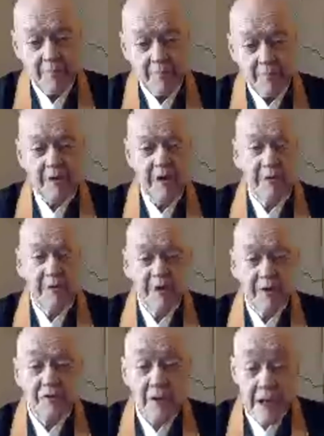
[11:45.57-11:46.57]
because it
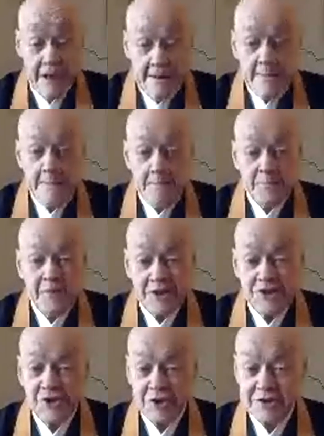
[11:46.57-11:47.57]
is
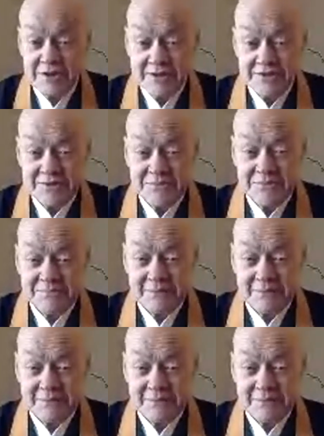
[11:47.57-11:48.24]
choiceless.